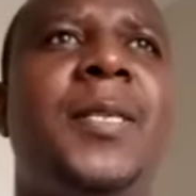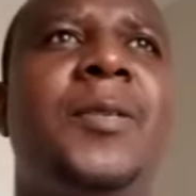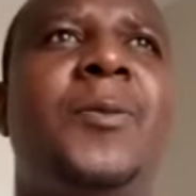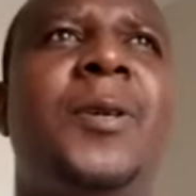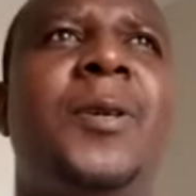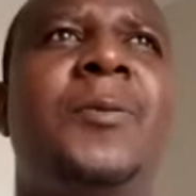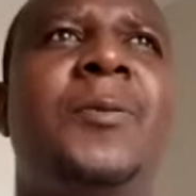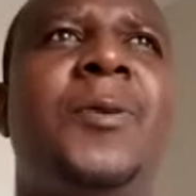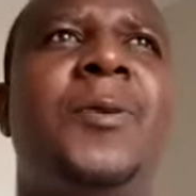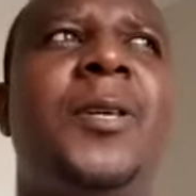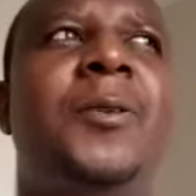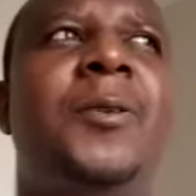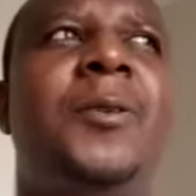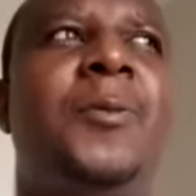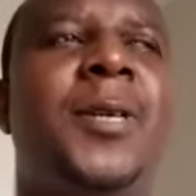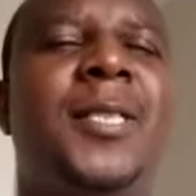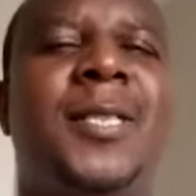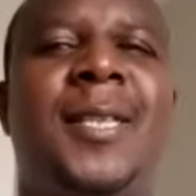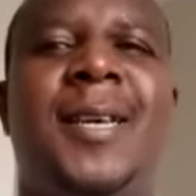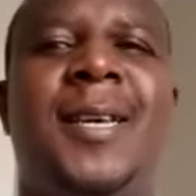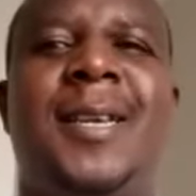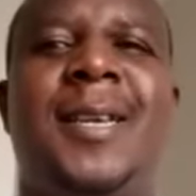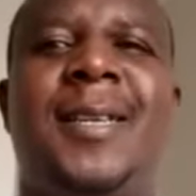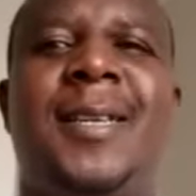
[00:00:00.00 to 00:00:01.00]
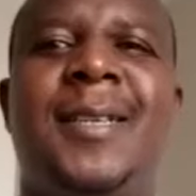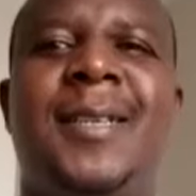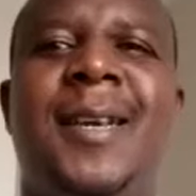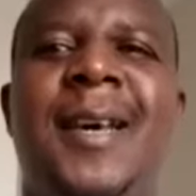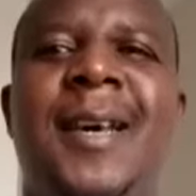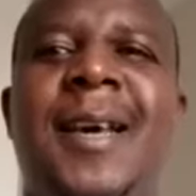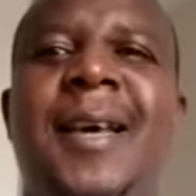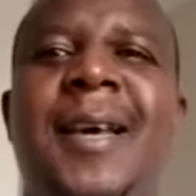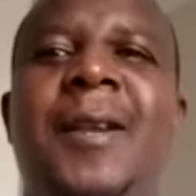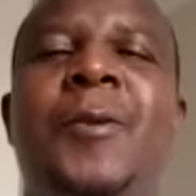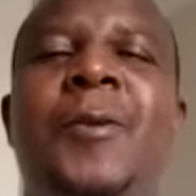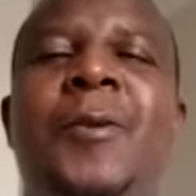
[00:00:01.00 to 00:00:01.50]
what was that?
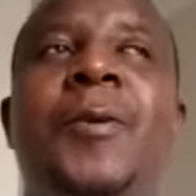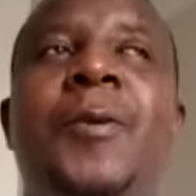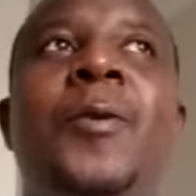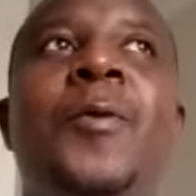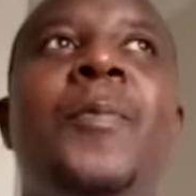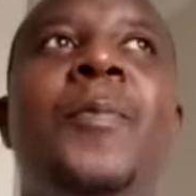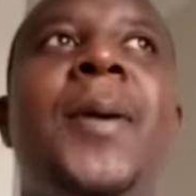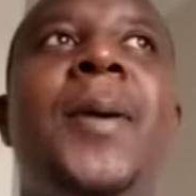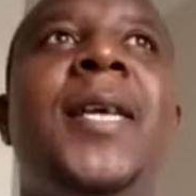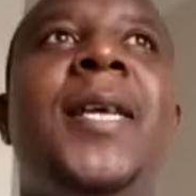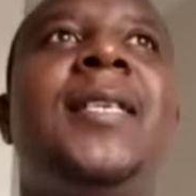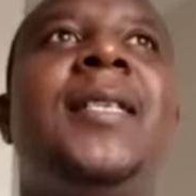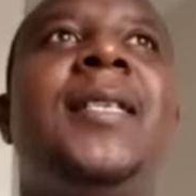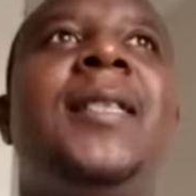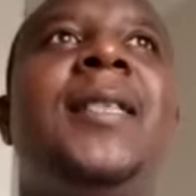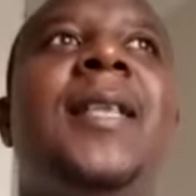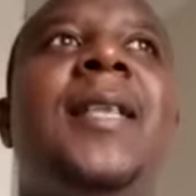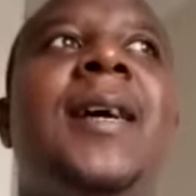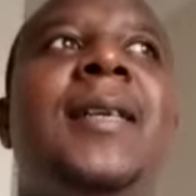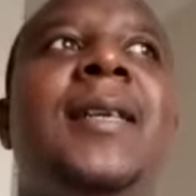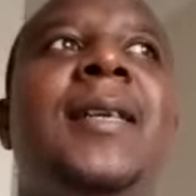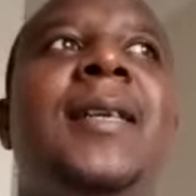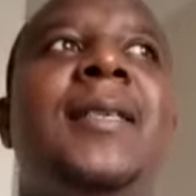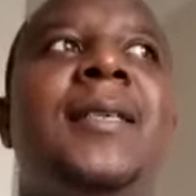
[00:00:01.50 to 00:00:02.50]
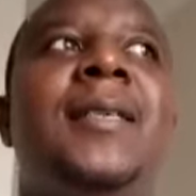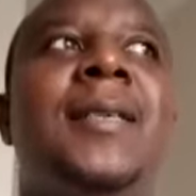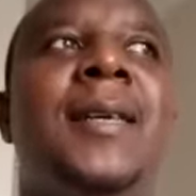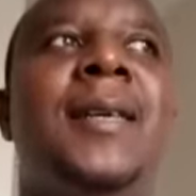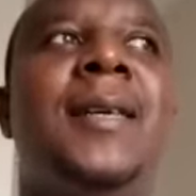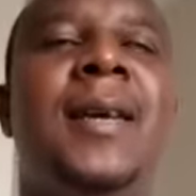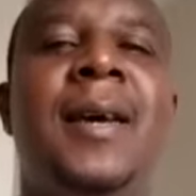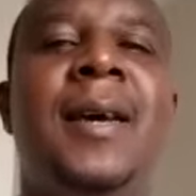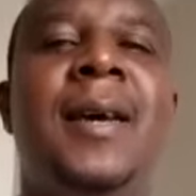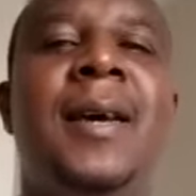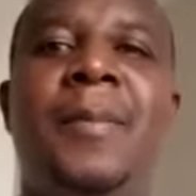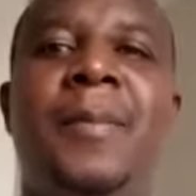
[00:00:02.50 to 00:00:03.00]
You mentioned that
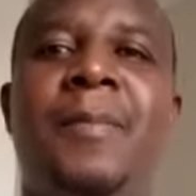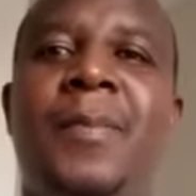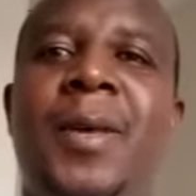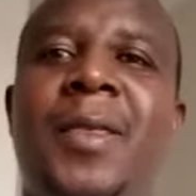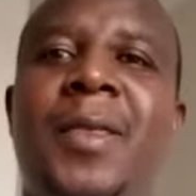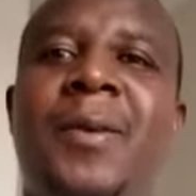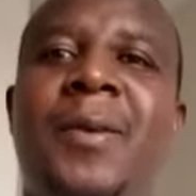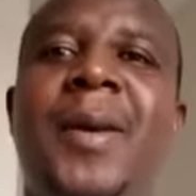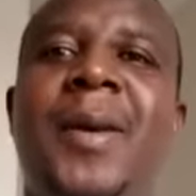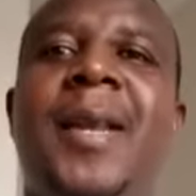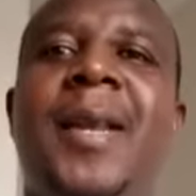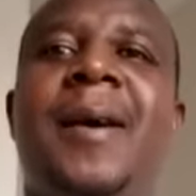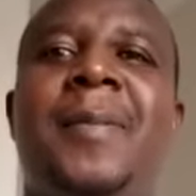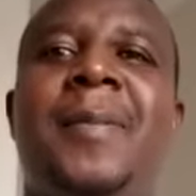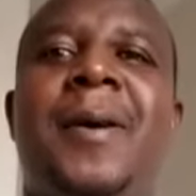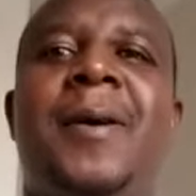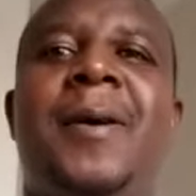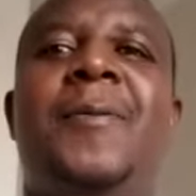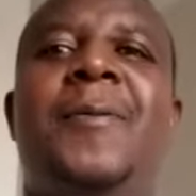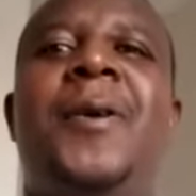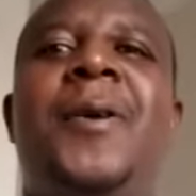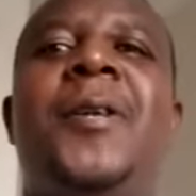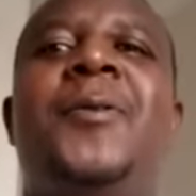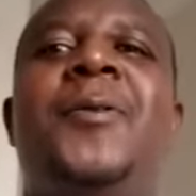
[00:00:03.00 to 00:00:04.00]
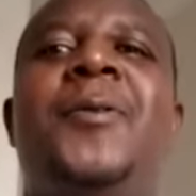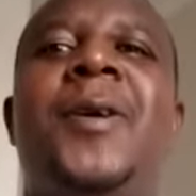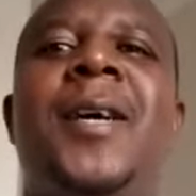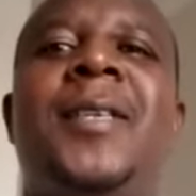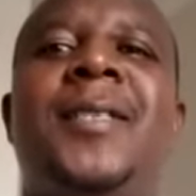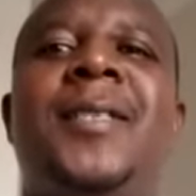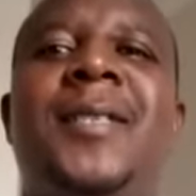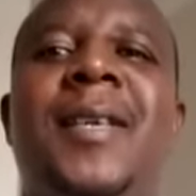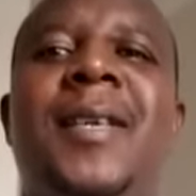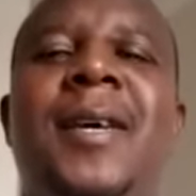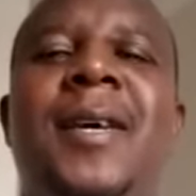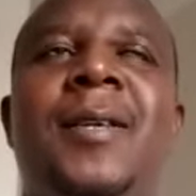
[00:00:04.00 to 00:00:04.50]
mathematics. I wanted to
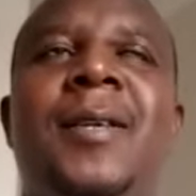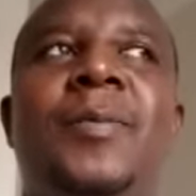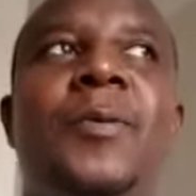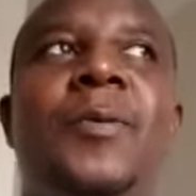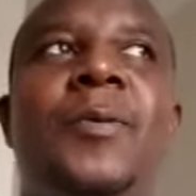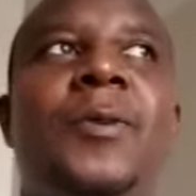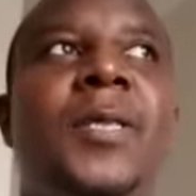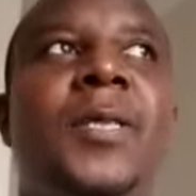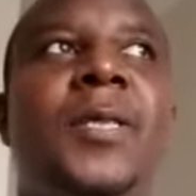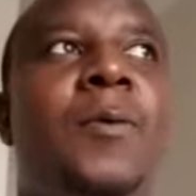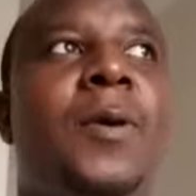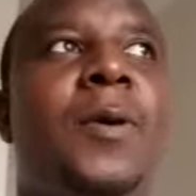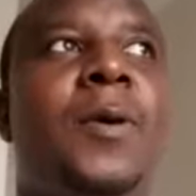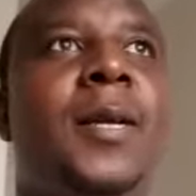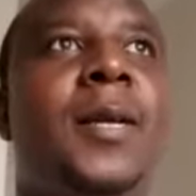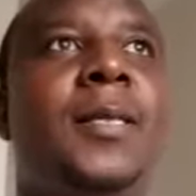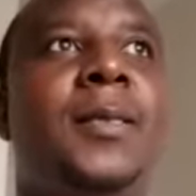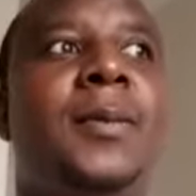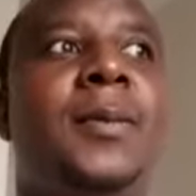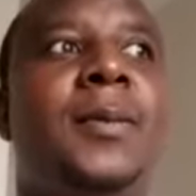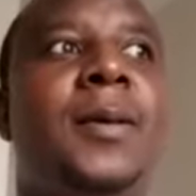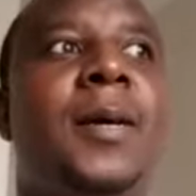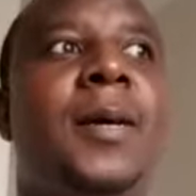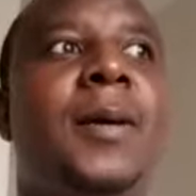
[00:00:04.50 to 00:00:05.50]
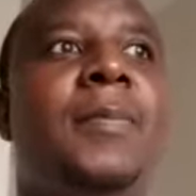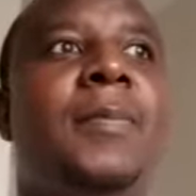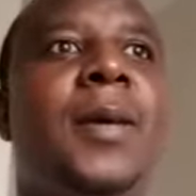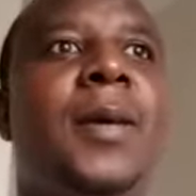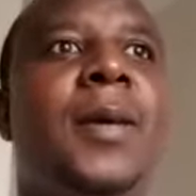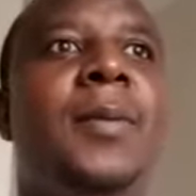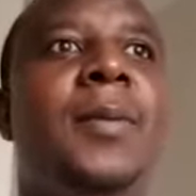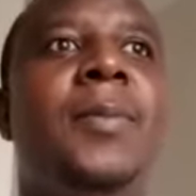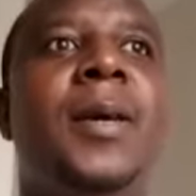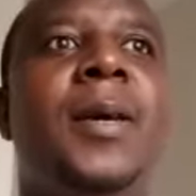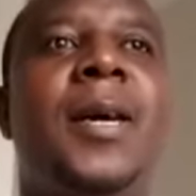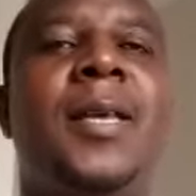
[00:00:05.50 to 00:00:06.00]
ask that because I want
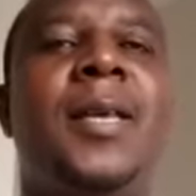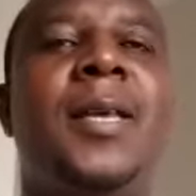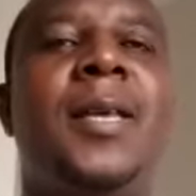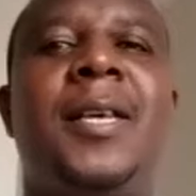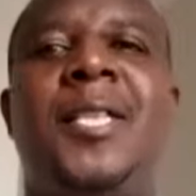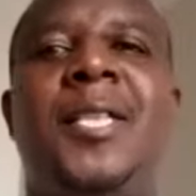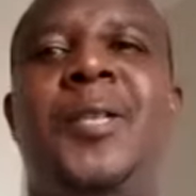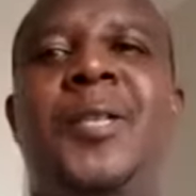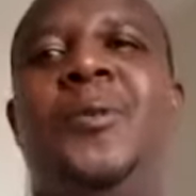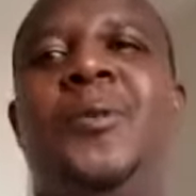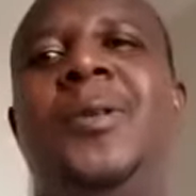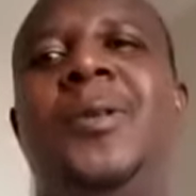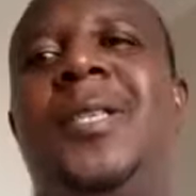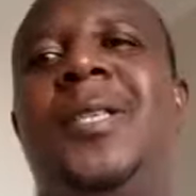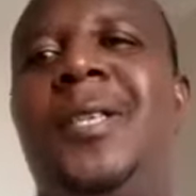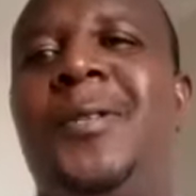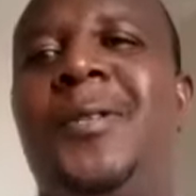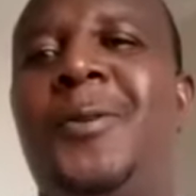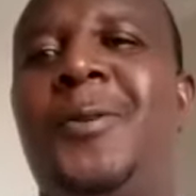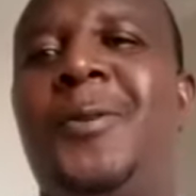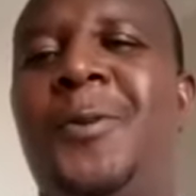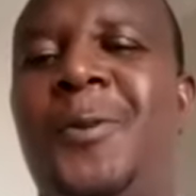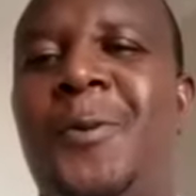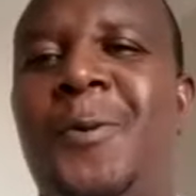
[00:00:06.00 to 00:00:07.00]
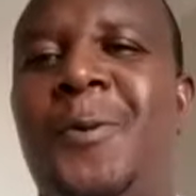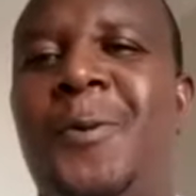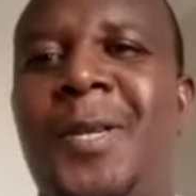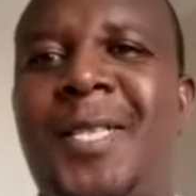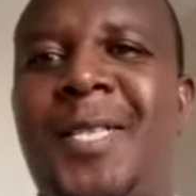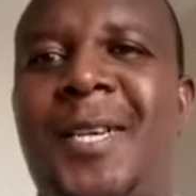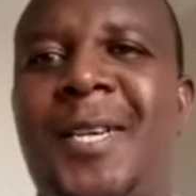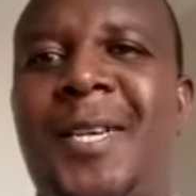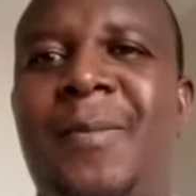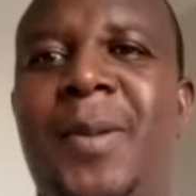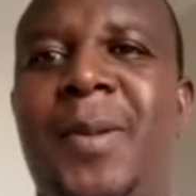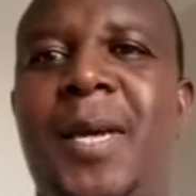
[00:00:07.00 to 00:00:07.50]
maybe other children to know
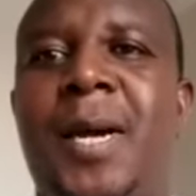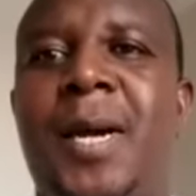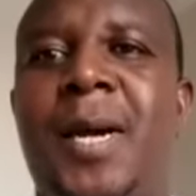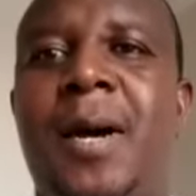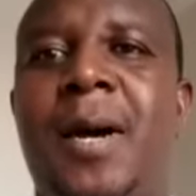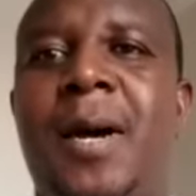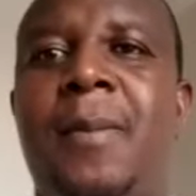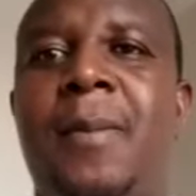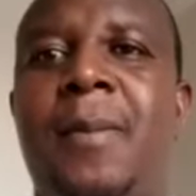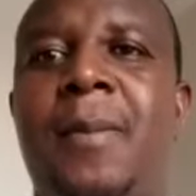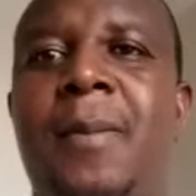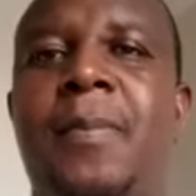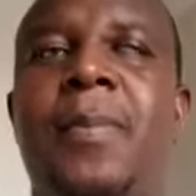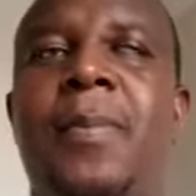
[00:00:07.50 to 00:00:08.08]
what's coming up.